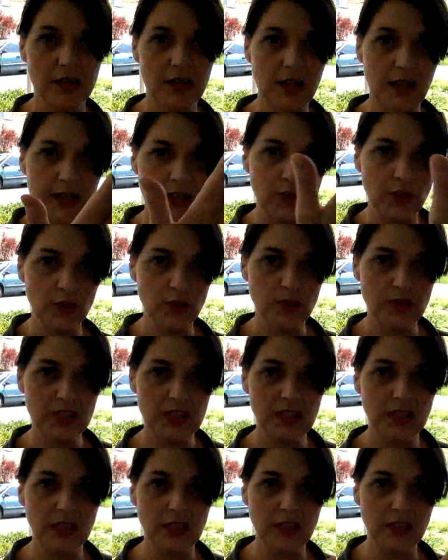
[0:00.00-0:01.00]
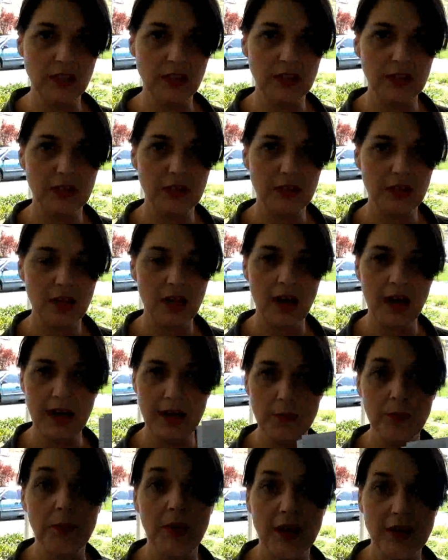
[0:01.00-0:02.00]
Like Houdini, I
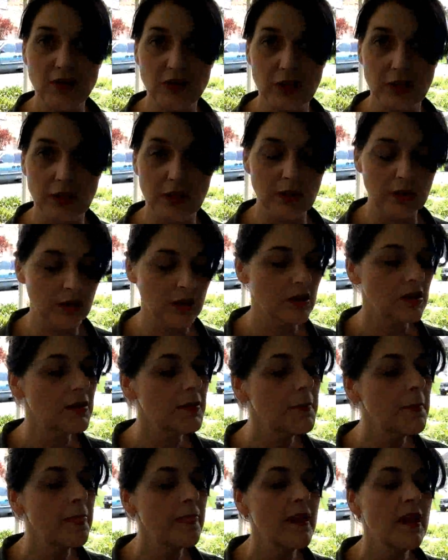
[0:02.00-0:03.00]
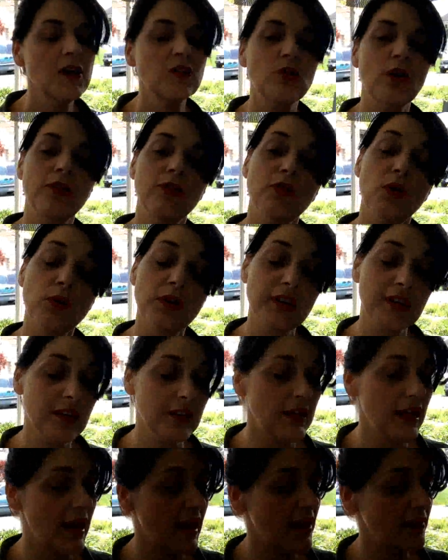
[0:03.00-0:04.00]
am magic. So I folded it
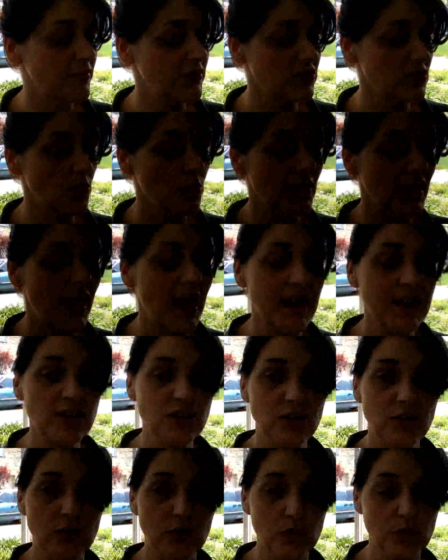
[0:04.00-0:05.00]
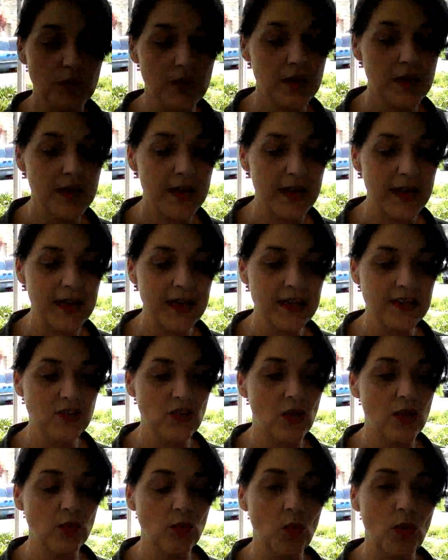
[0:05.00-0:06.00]
in half, and so what I do is
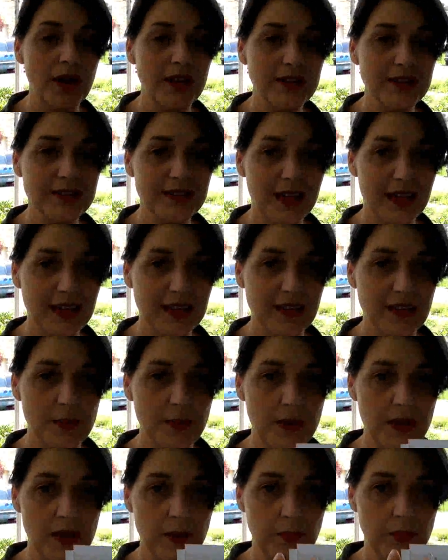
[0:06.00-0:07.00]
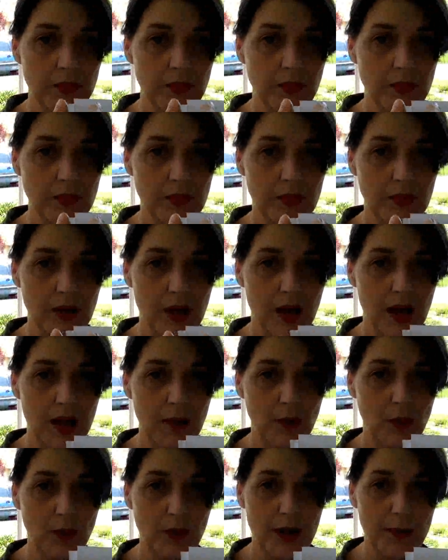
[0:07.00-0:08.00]
on one side of the paper, I
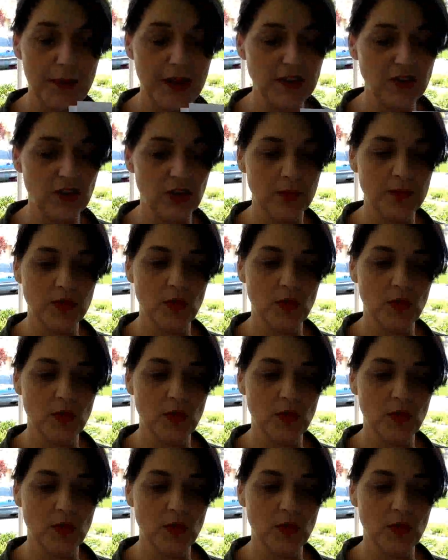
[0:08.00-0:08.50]
will write my term.